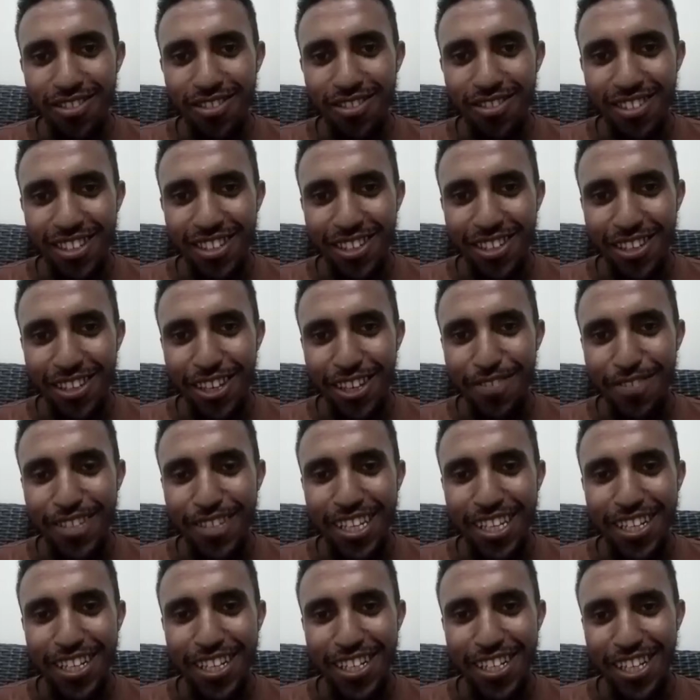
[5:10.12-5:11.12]
even
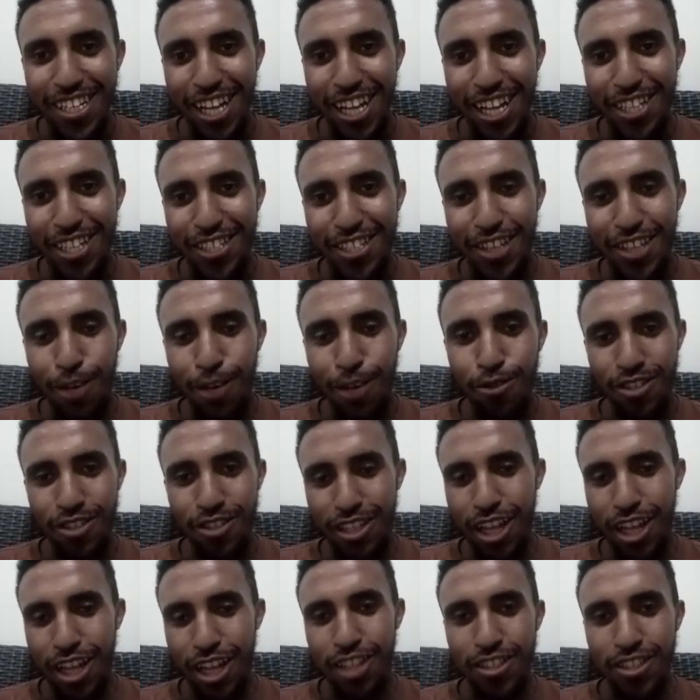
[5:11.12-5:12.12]
here in Addis, I was
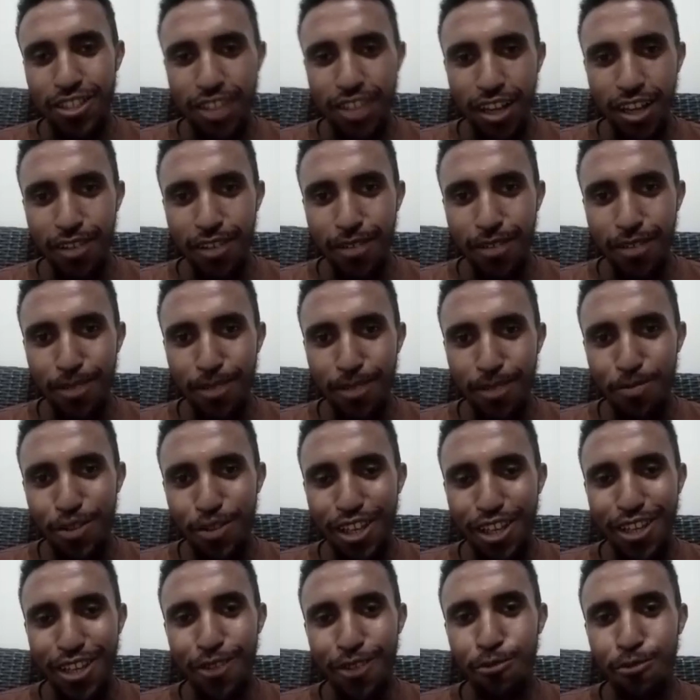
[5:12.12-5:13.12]
in Addis Ababa.
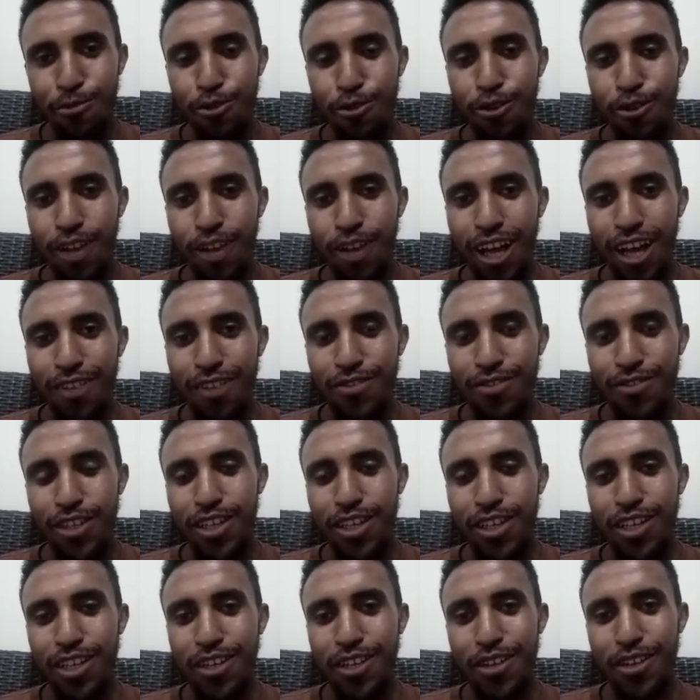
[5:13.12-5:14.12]
Uh, we don't have
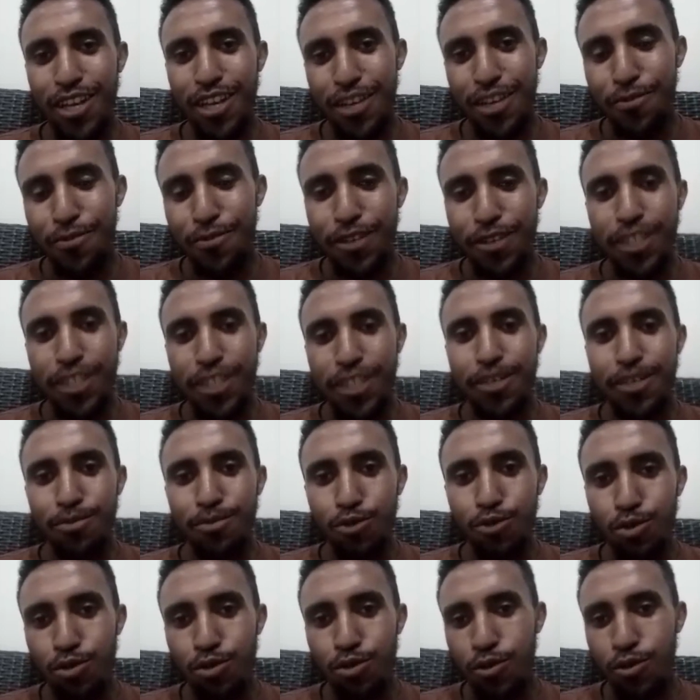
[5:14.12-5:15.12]
the freedom
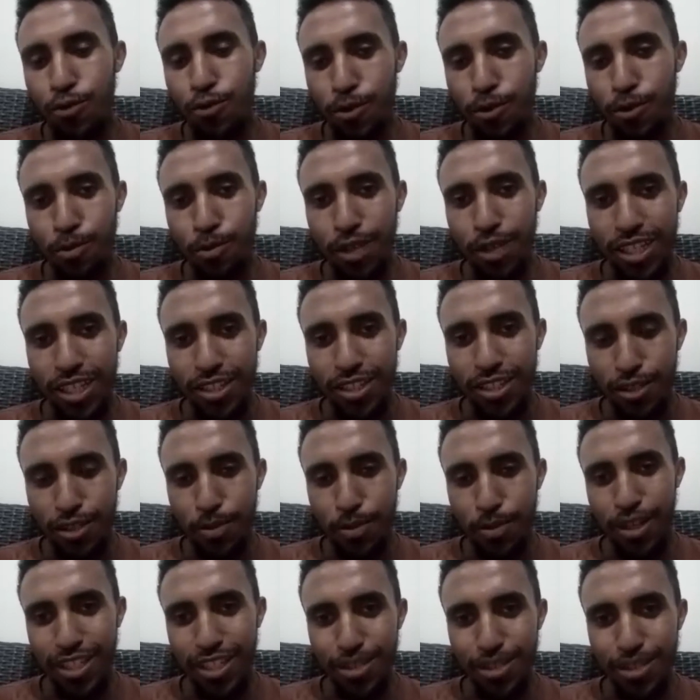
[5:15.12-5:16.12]
to move from place to
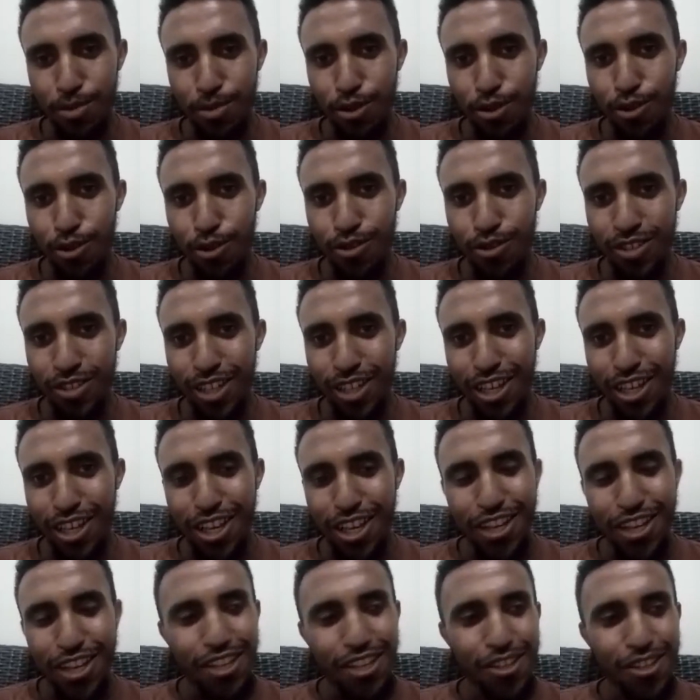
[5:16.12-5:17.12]
place because
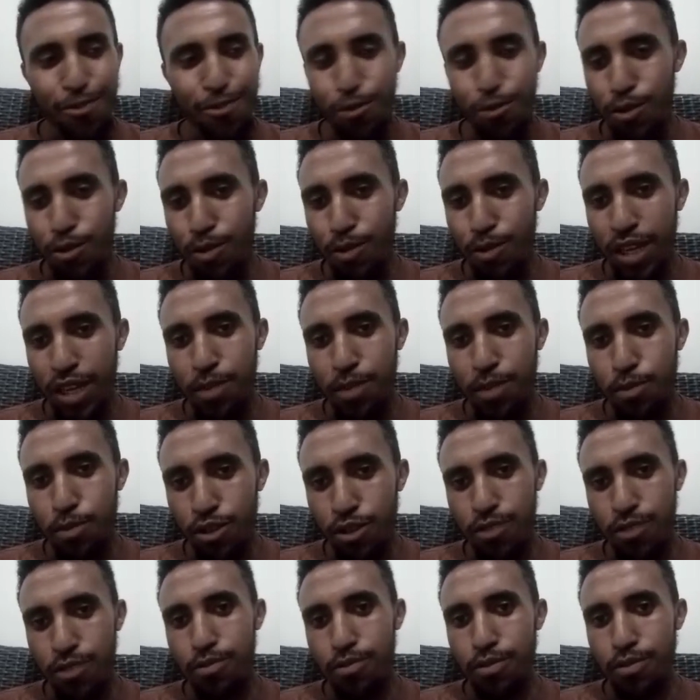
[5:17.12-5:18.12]
uh, we may
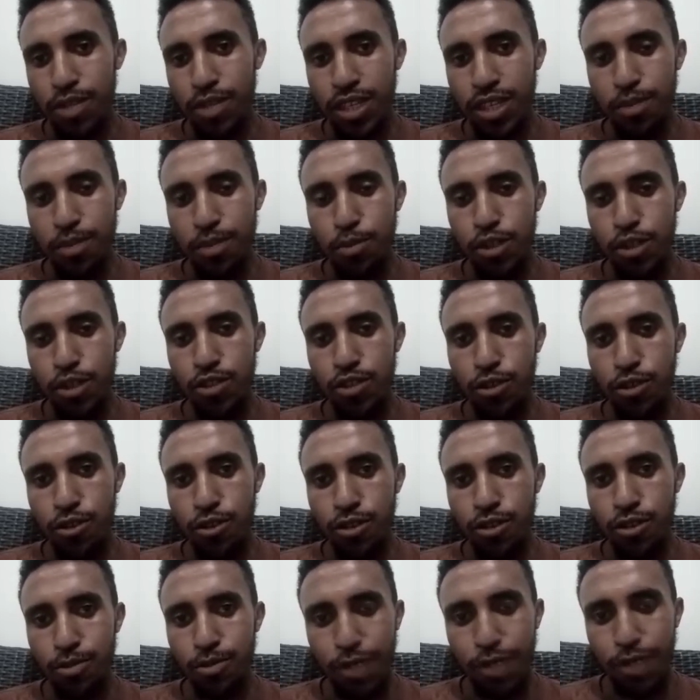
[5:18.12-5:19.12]
pre- be
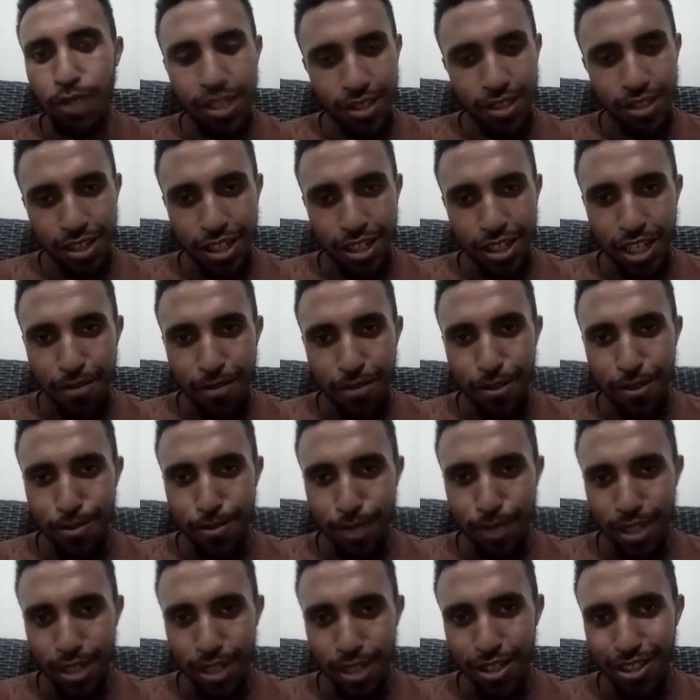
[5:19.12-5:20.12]
prosecuted by the
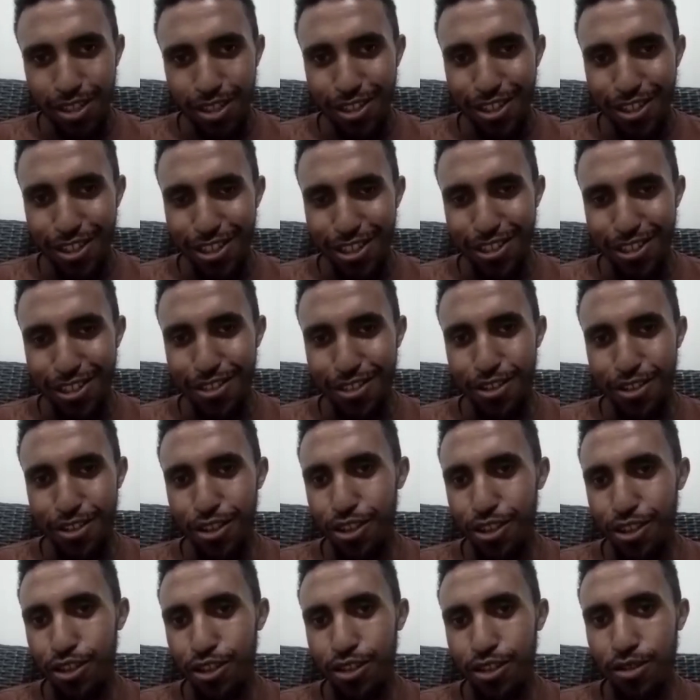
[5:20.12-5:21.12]
government. Uh,
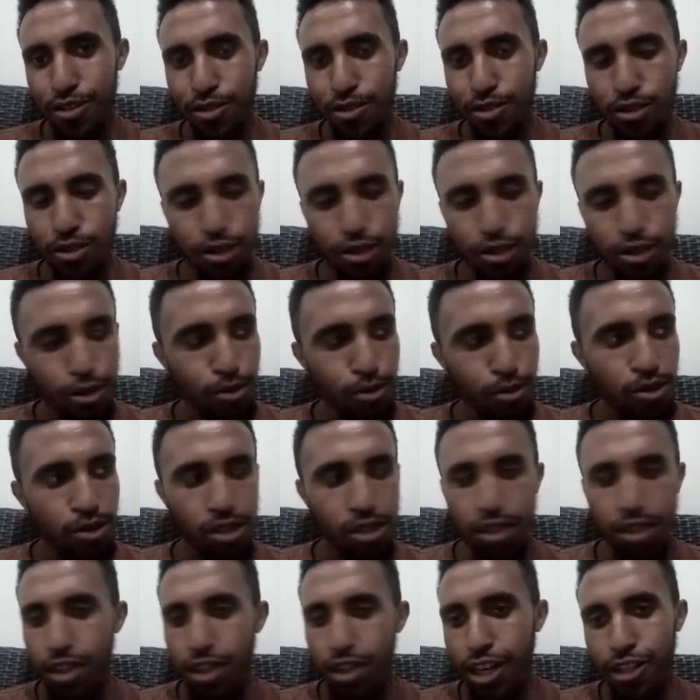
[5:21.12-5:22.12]
you know,
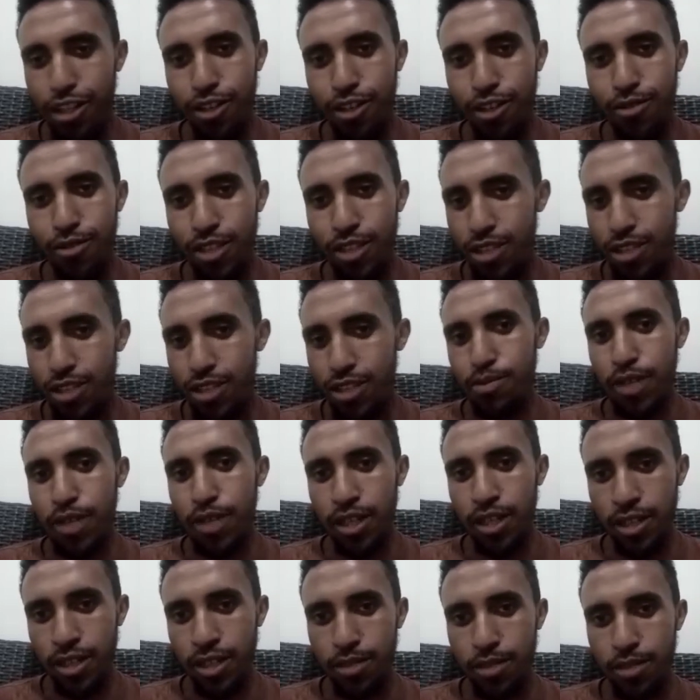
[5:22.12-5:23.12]
right now it is
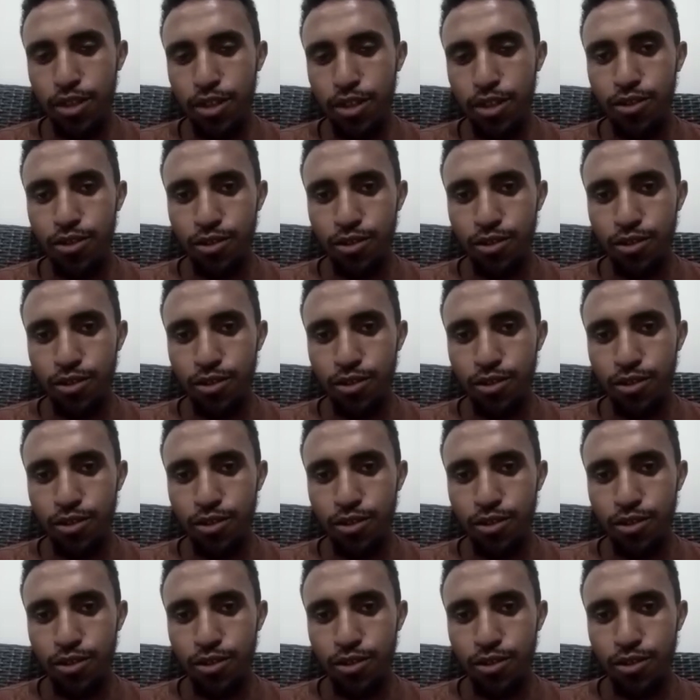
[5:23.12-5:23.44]
better. Because